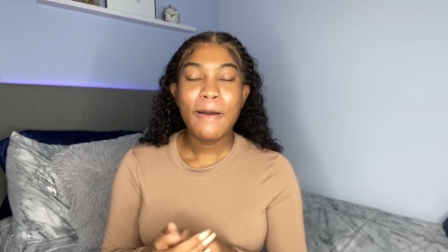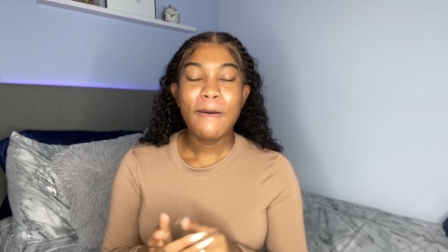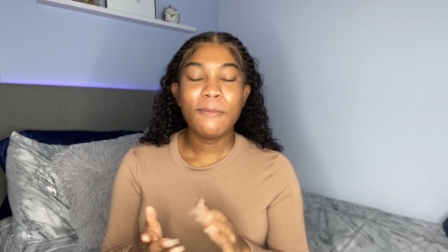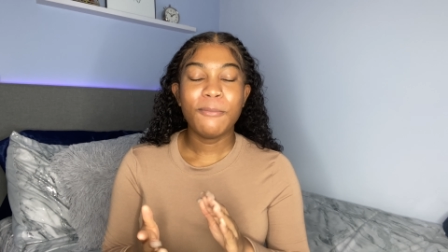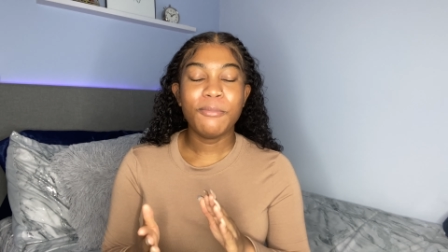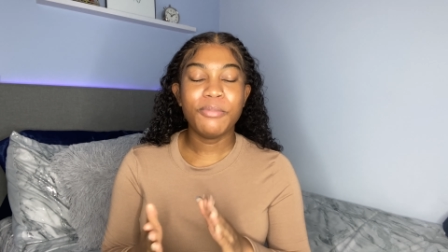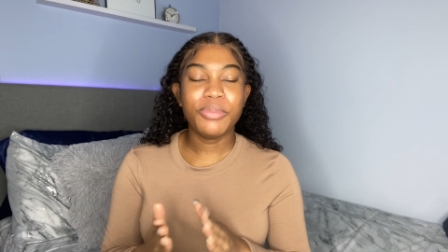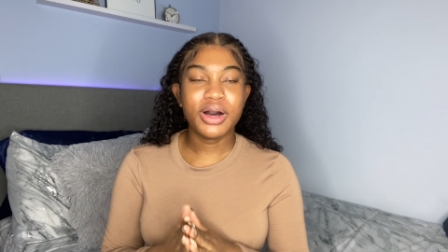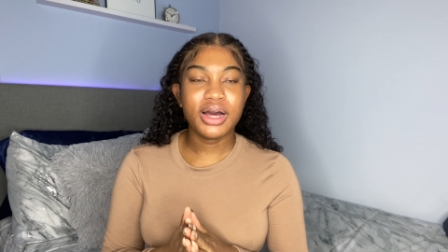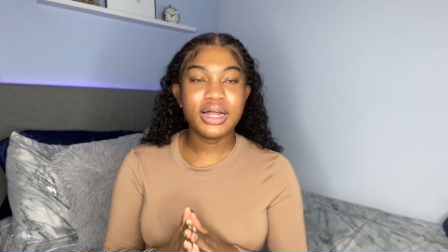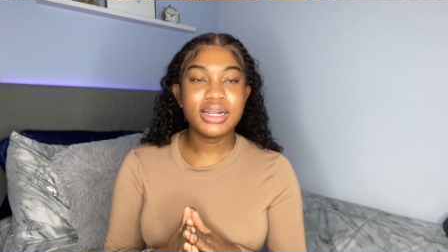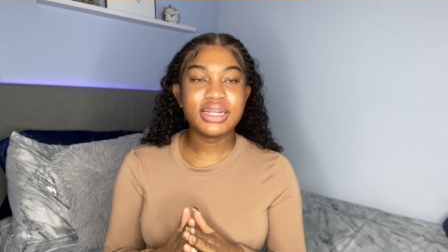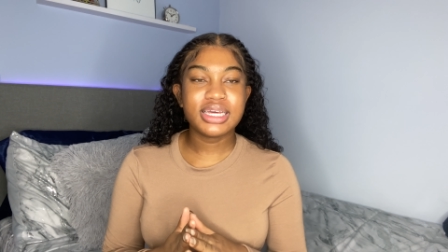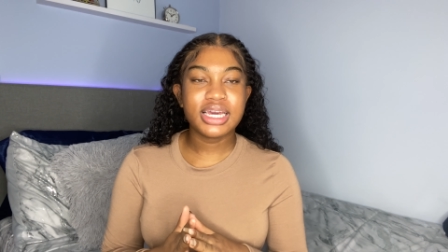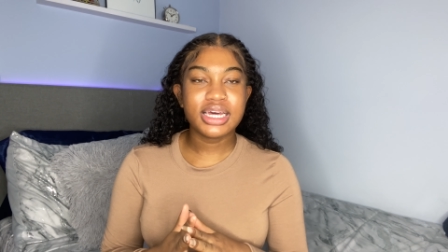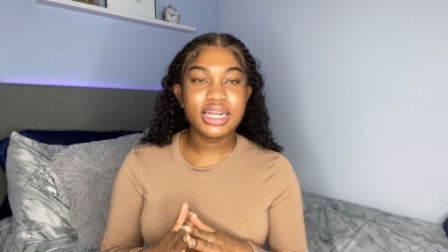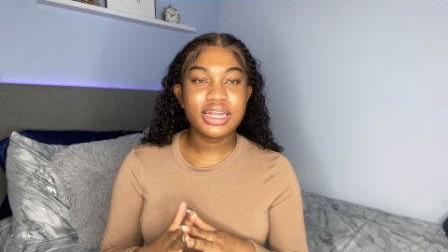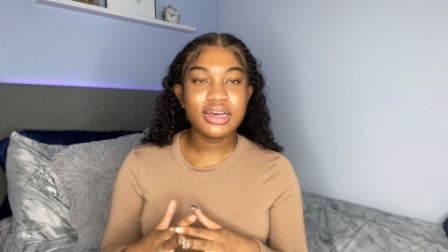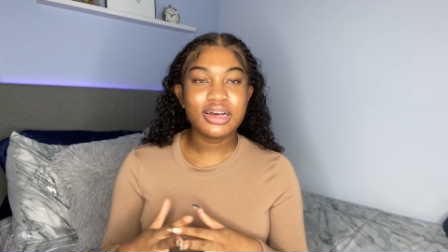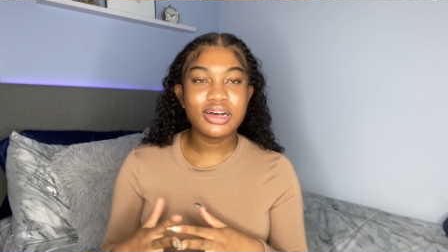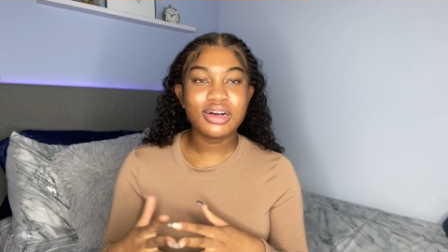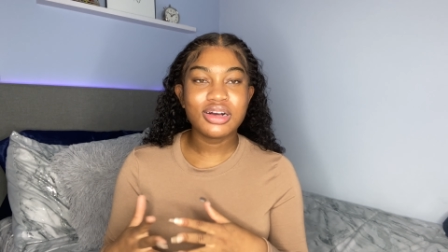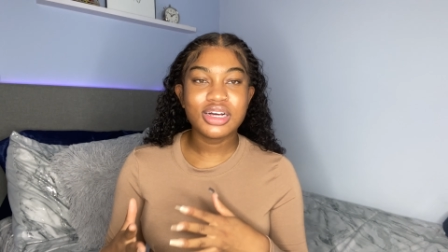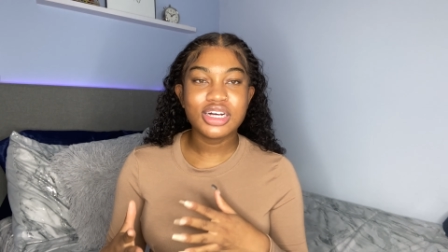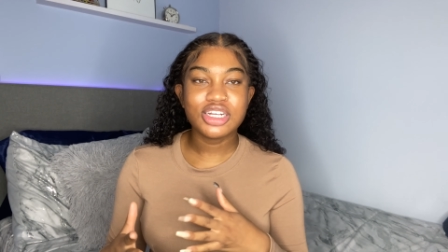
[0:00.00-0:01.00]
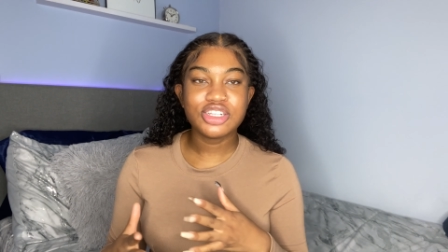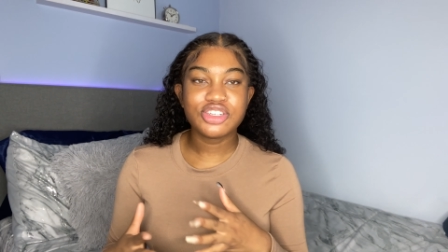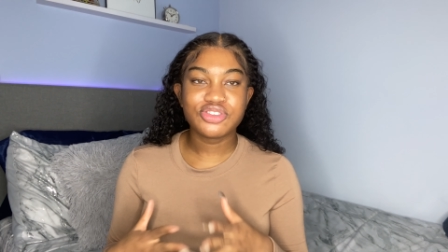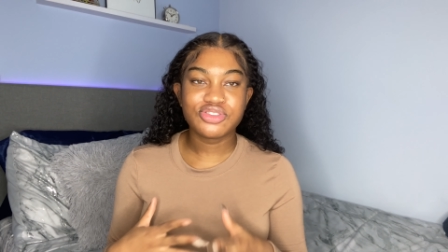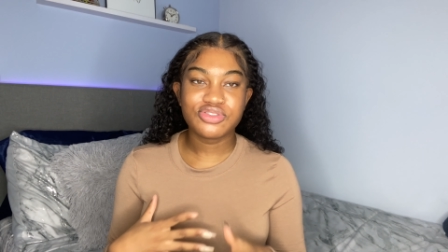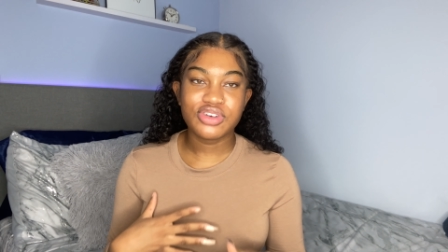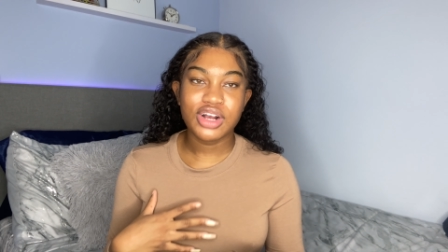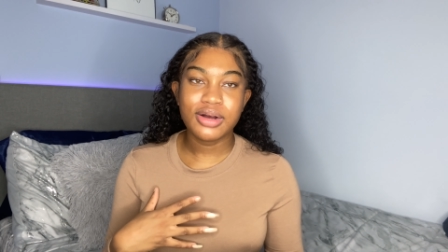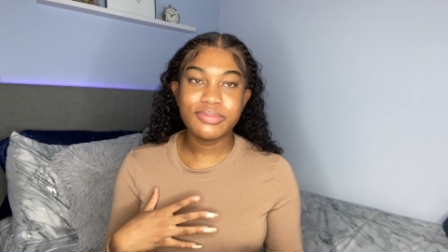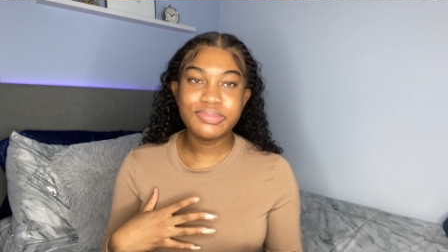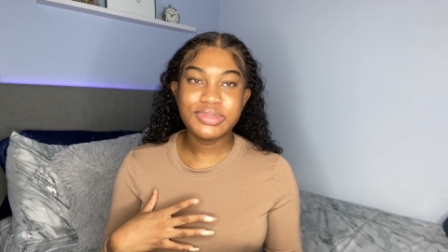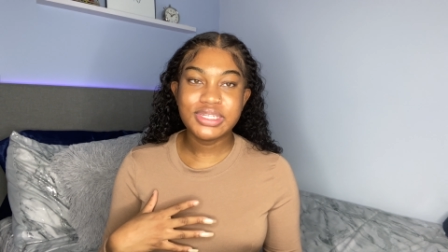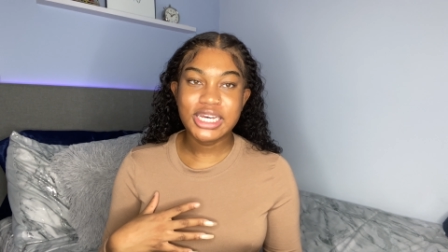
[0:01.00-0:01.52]
But getting a good
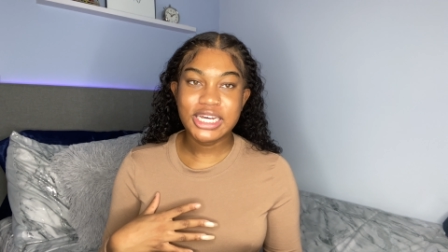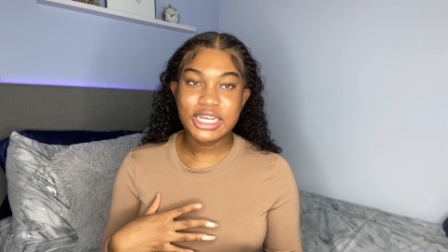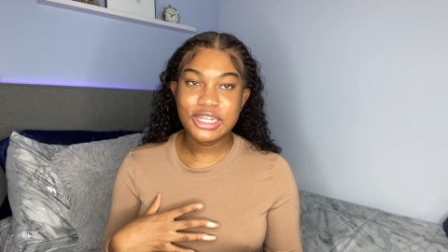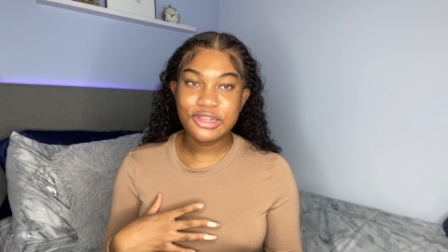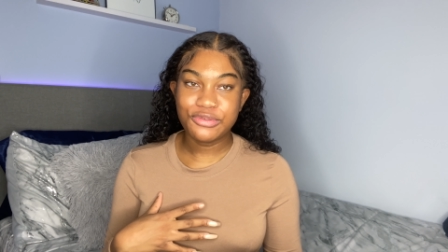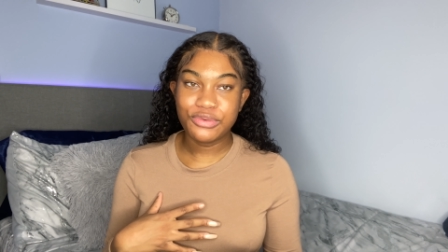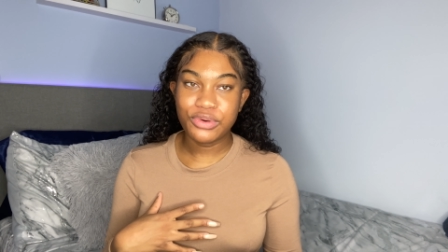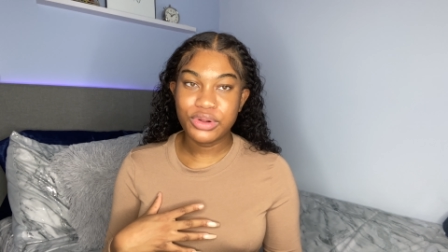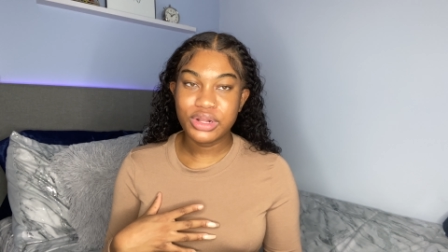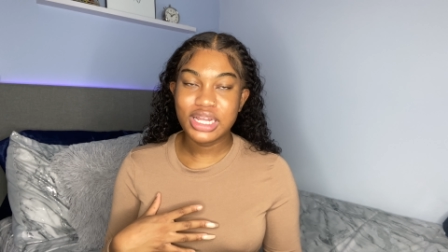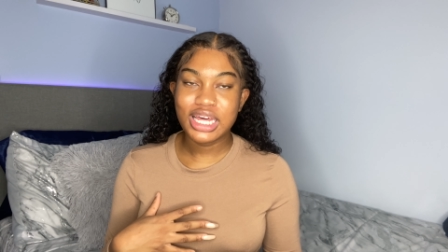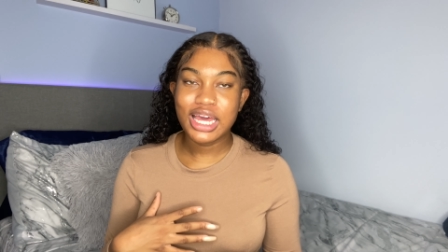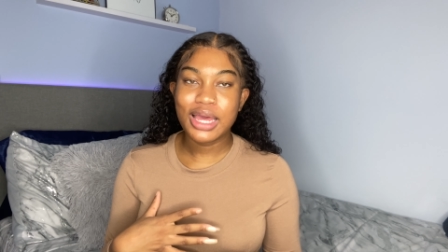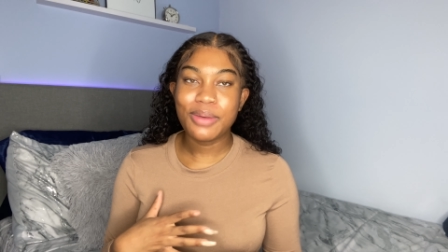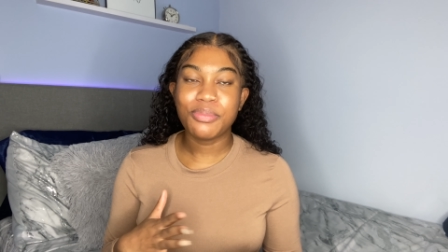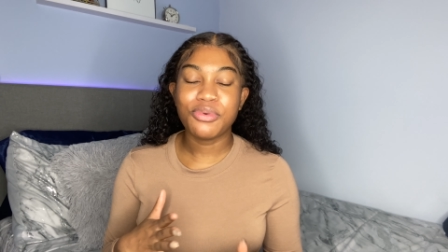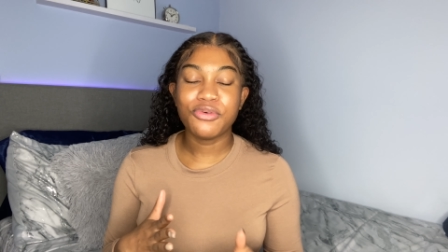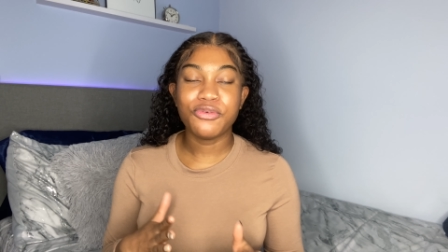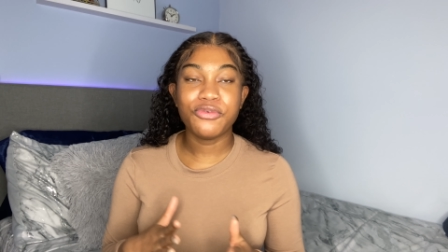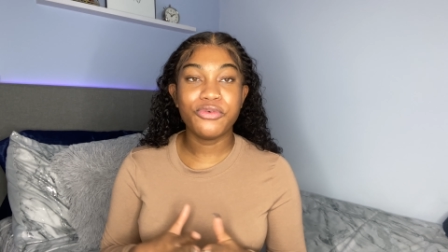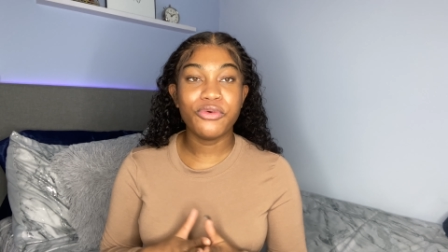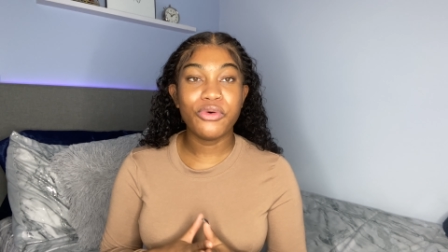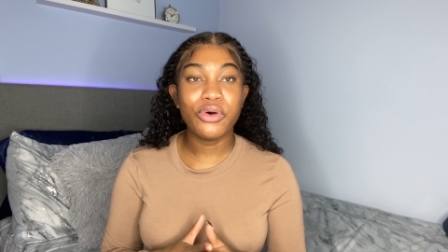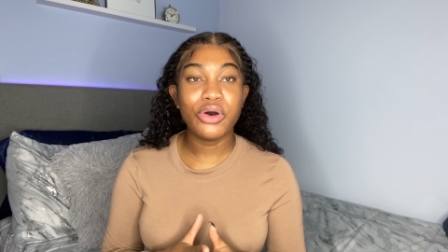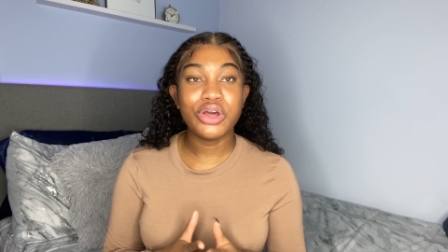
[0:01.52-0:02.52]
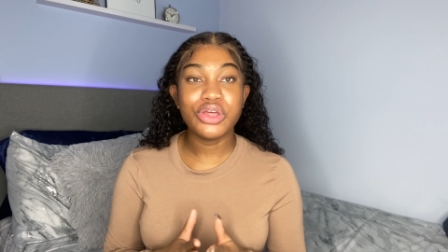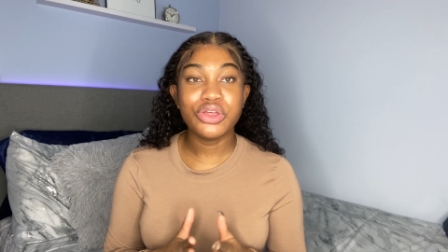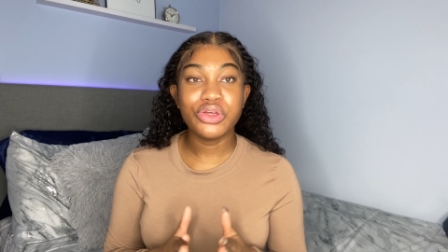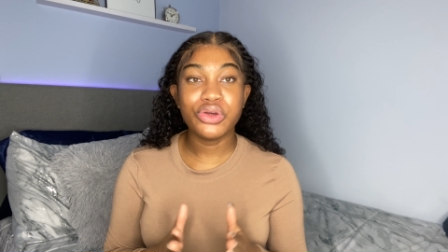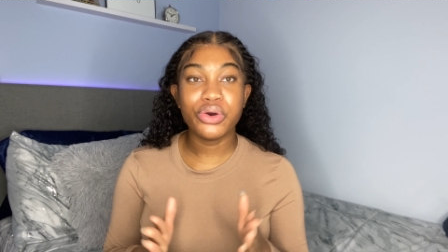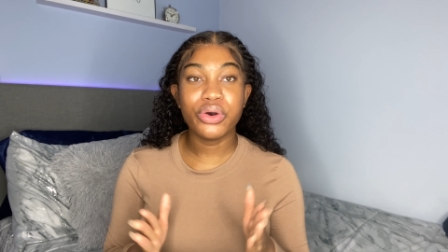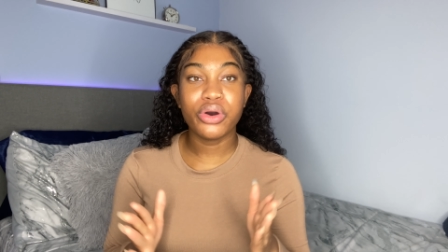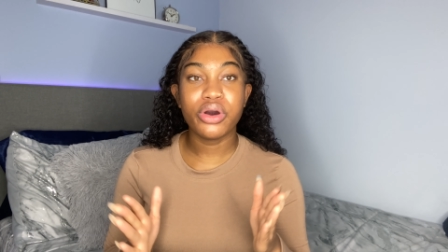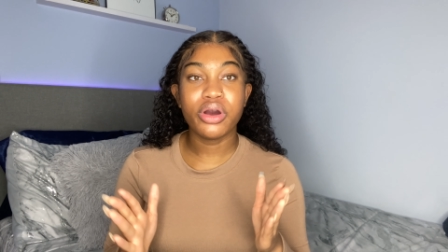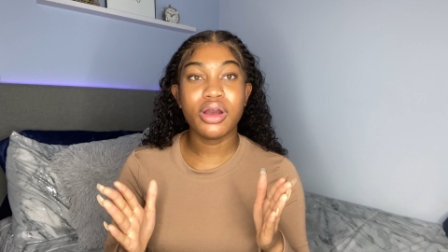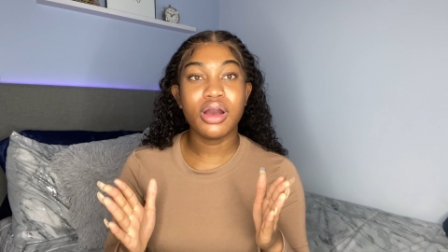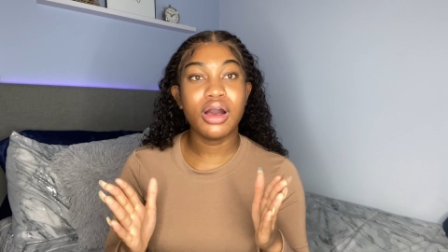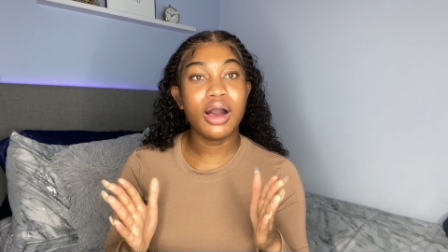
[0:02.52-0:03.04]
scrub to exfoliate before
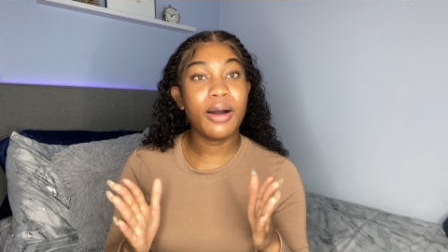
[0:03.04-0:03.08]
your